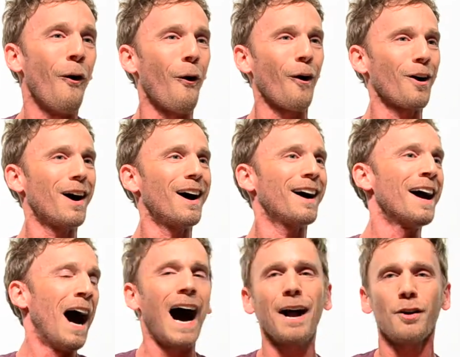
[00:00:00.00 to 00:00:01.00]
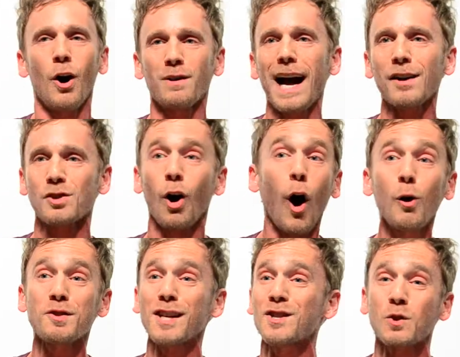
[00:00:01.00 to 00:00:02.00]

or uh, I don't know, National Hostess